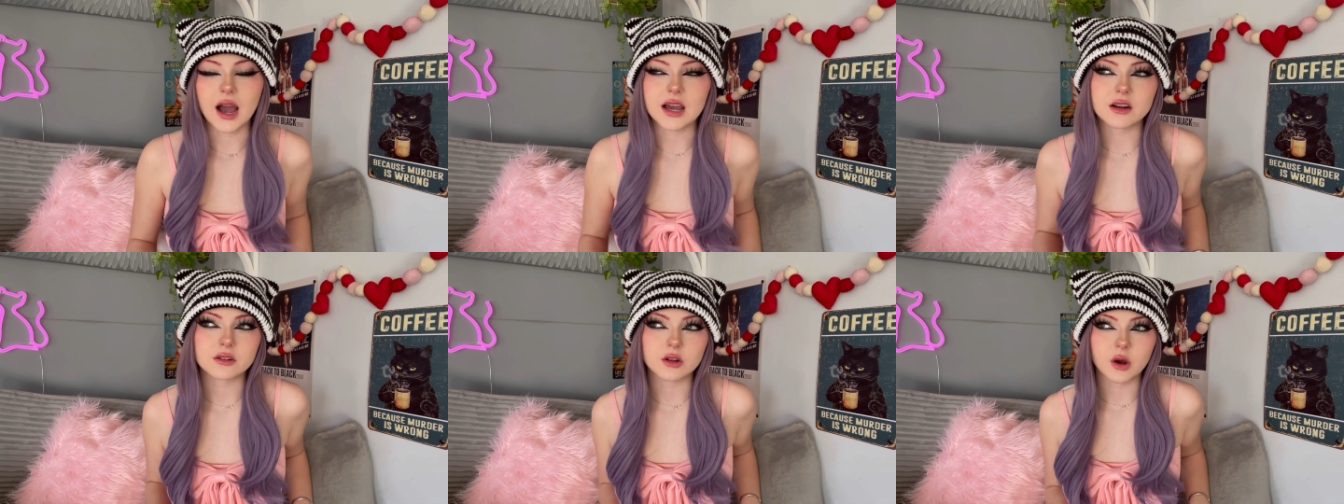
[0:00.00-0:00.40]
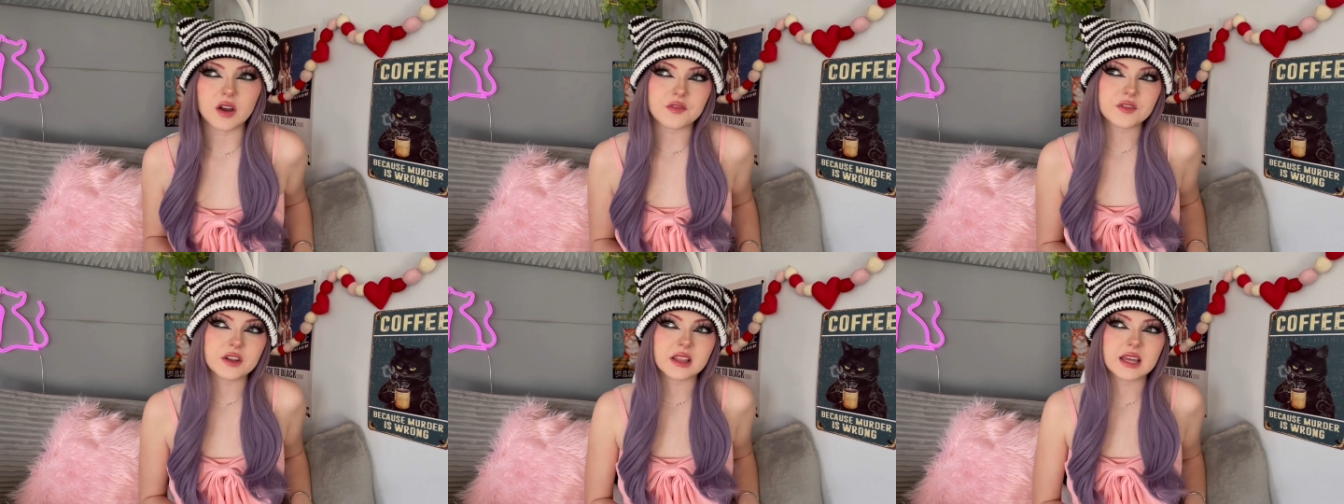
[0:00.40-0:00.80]
I don't know, I
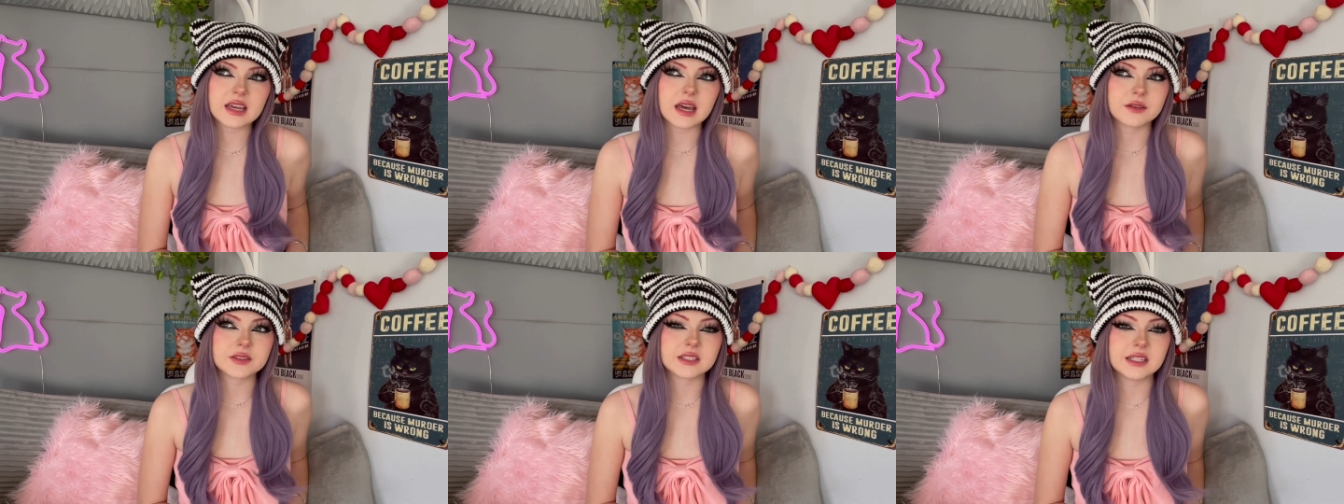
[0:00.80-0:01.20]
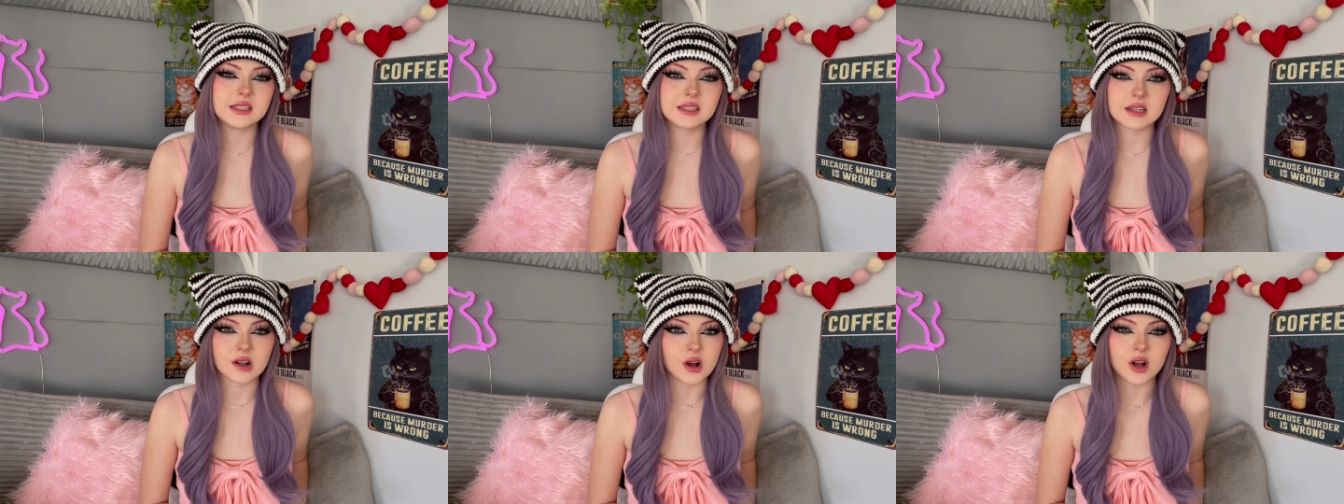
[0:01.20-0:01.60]
feel like I've seen
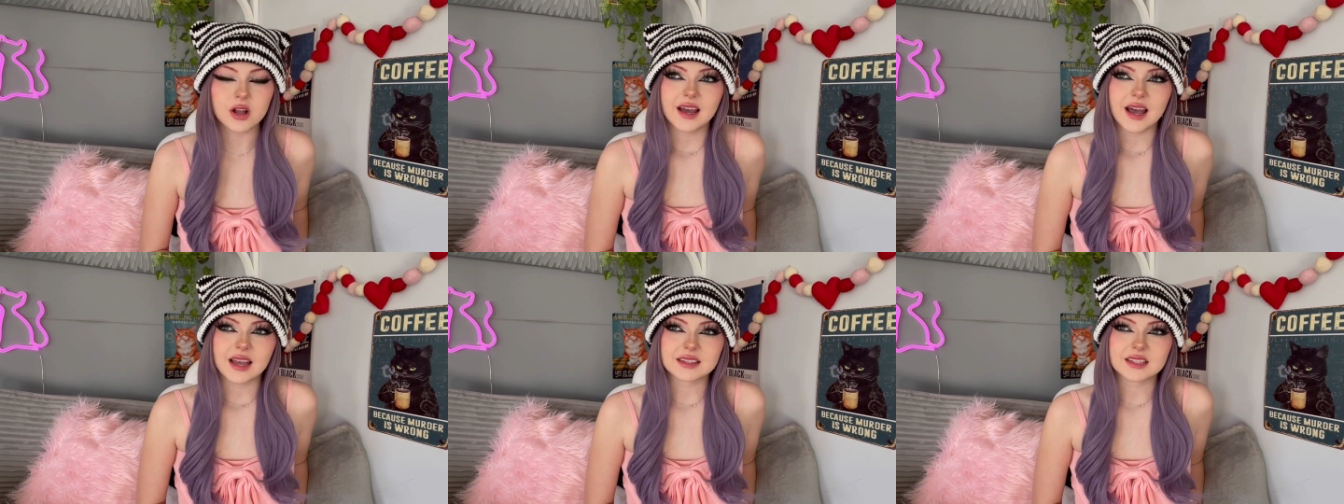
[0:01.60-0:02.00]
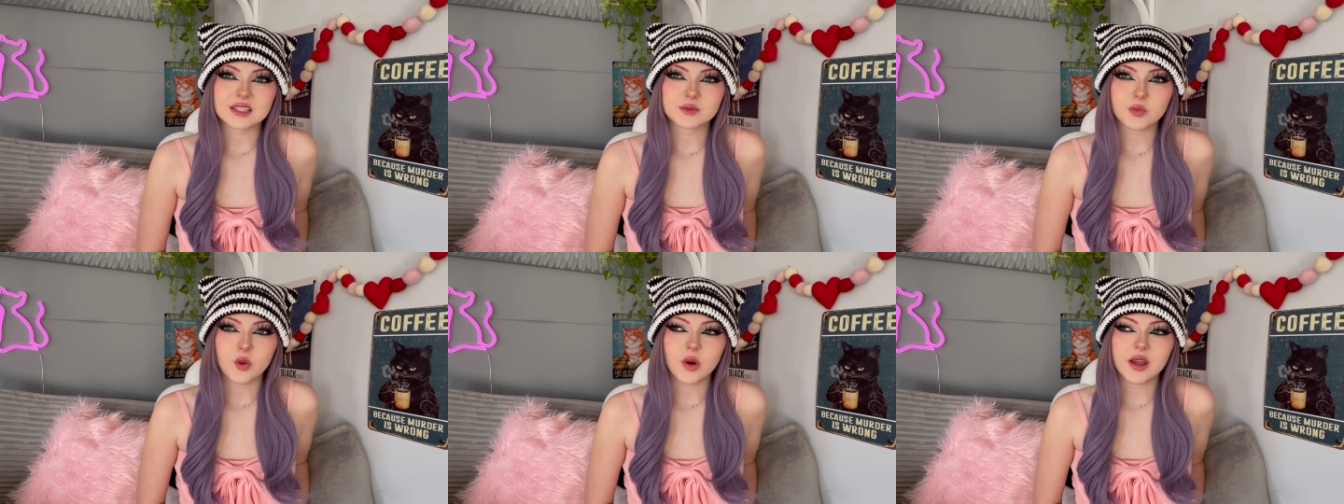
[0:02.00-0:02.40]
it all. At this
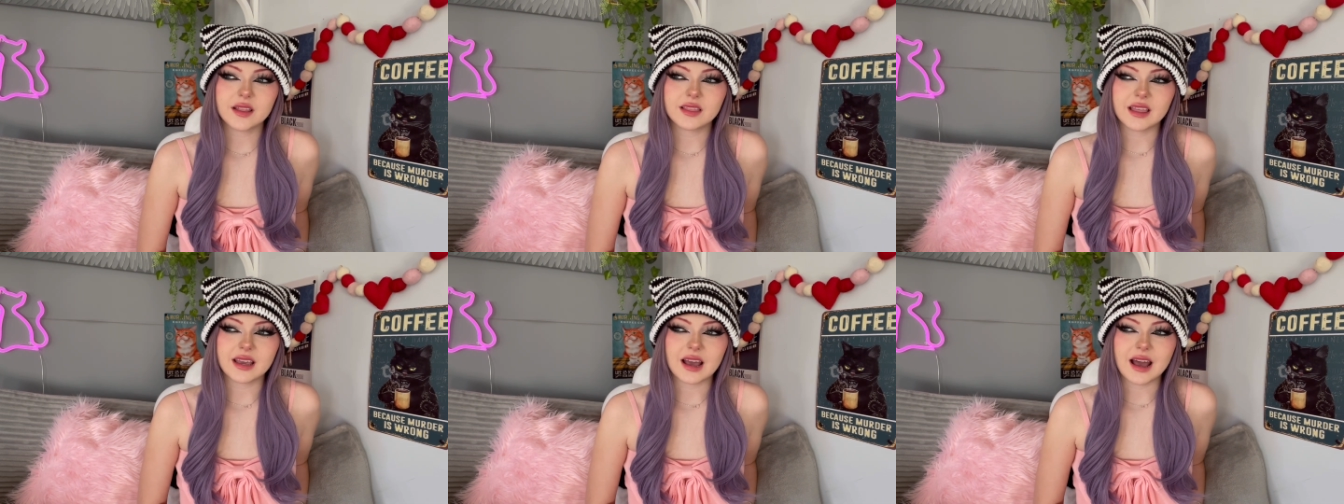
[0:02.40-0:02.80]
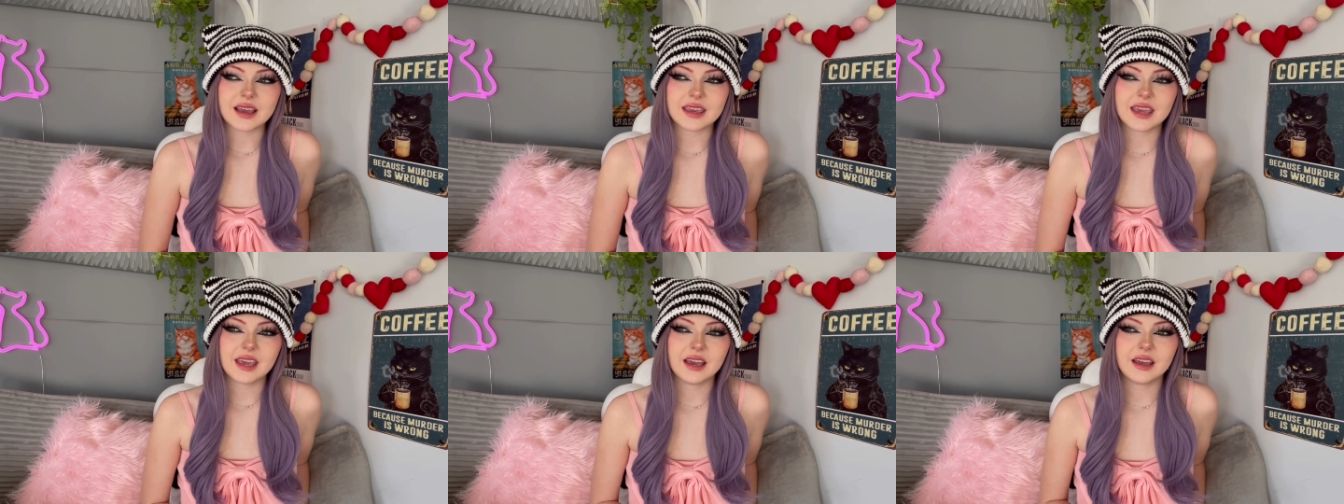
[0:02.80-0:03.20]
point, like I
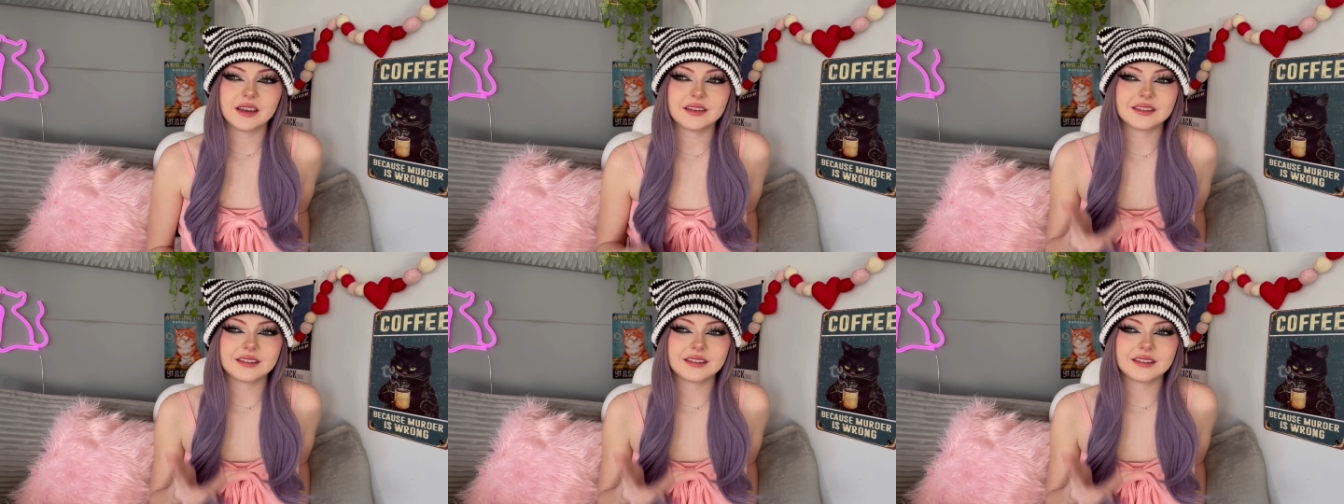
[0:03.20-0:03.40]
can't,